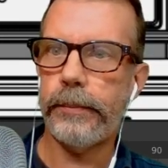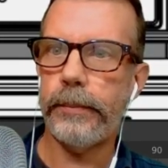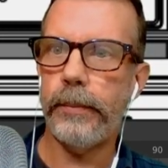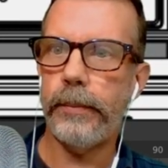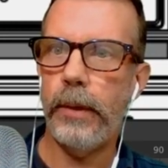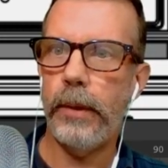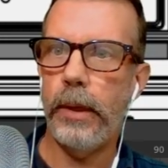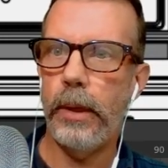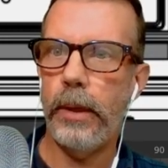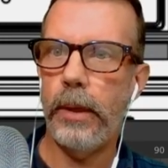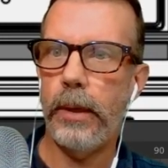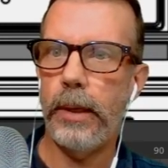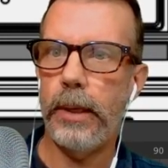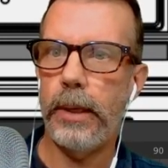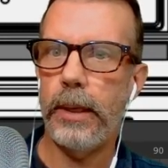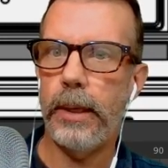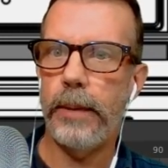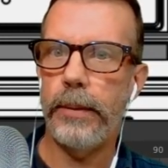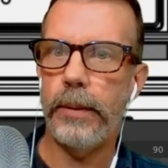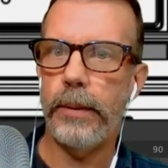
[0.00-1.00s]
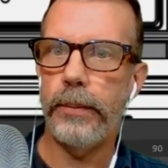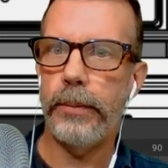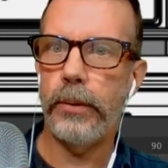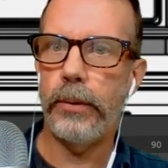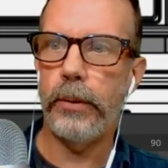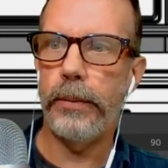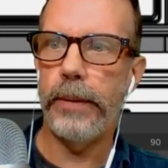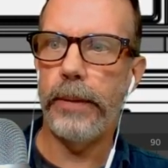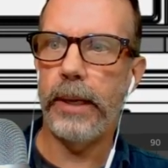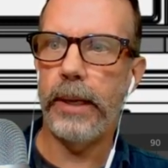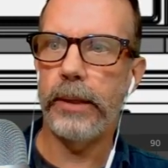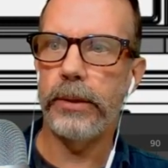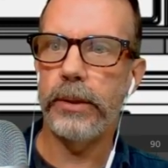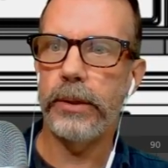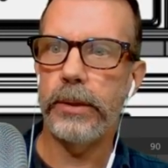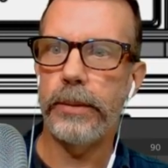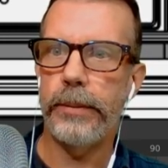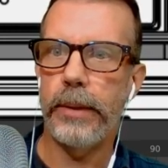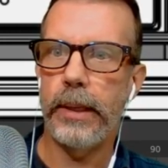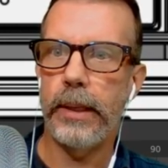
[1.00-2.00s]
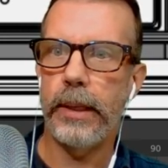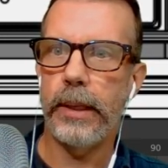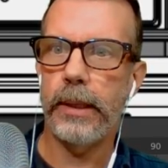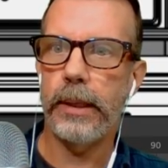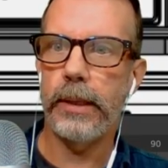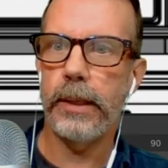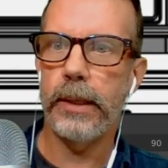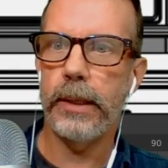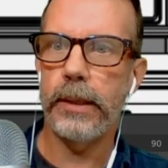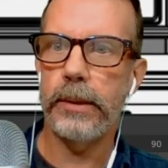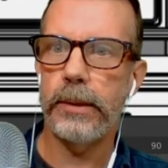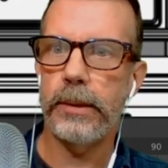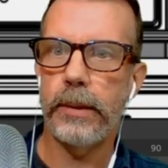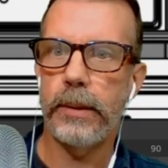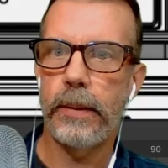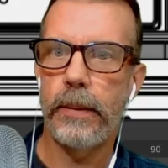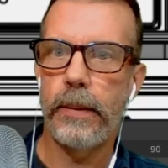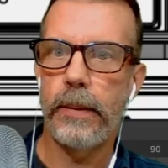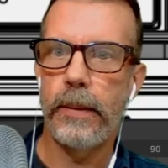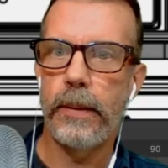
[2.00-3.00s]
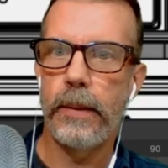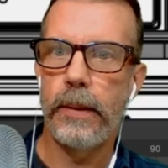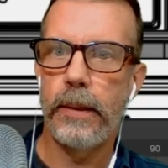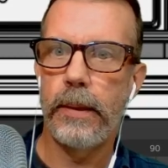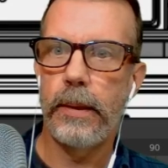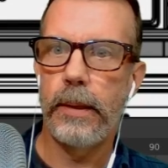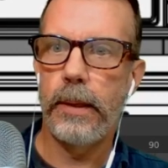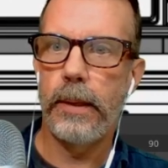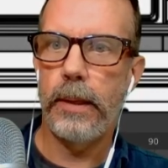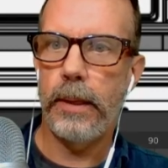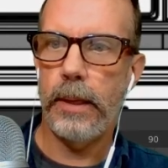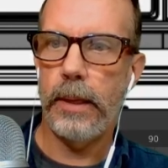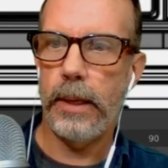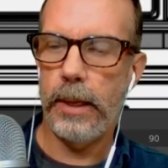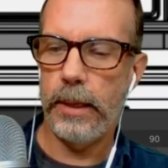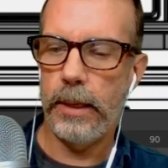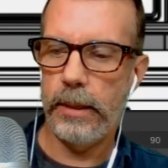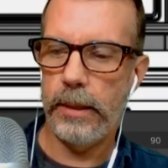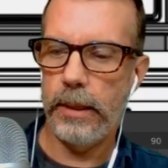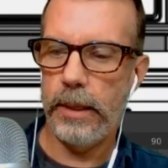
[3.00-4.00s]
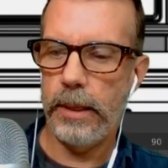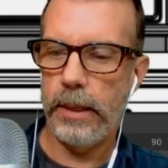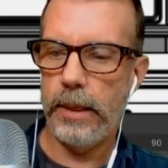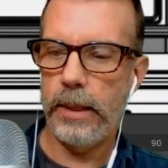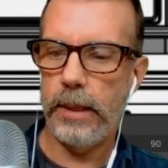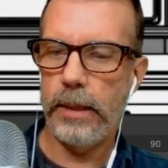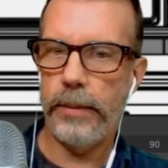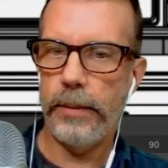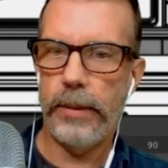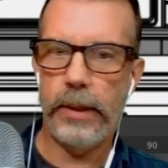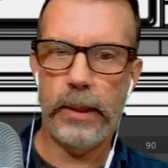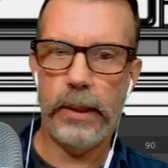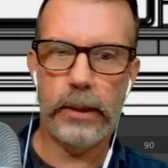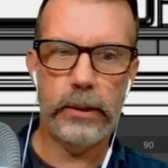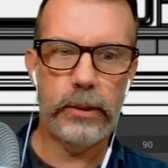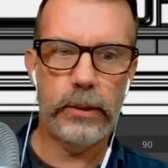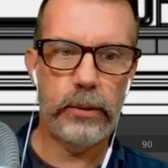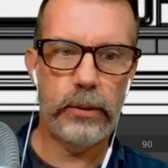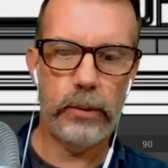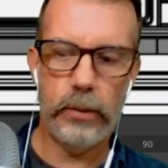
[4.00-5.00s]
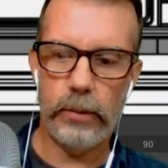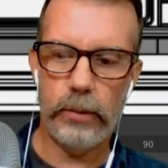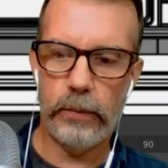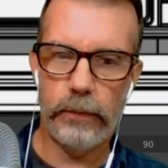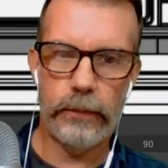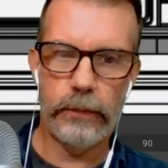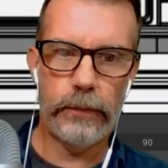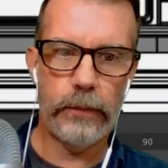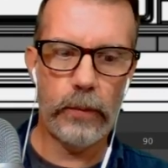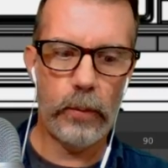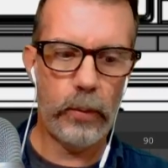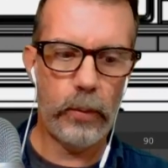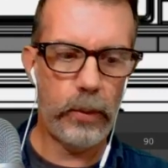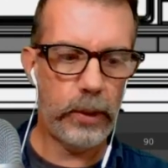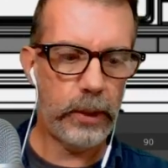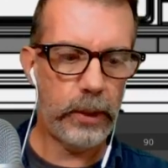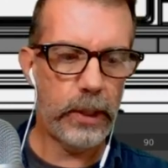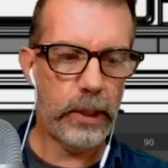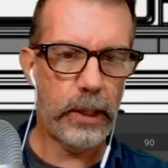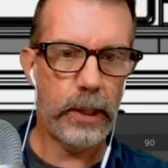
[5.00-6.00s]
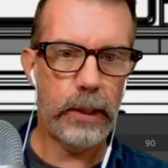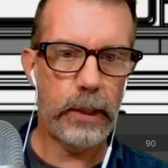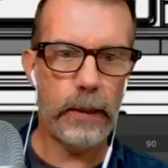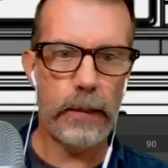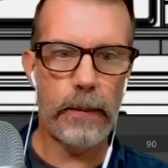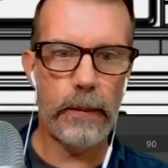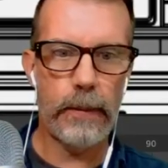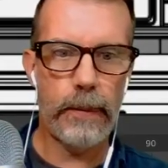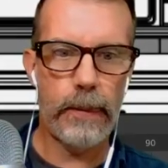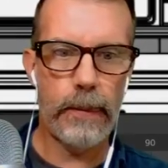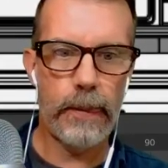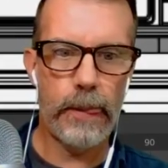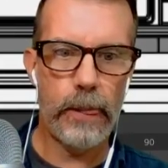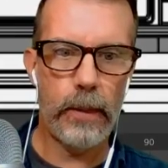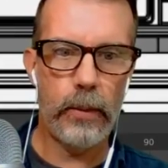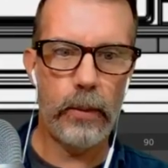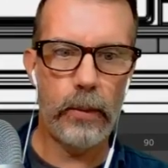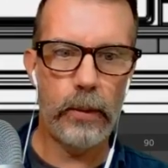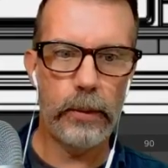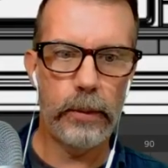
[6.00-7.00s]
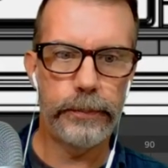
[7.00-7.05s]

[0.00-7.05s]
All right, I'm going to pull back just a bit like this. And then I'm going to extrude forward again. Or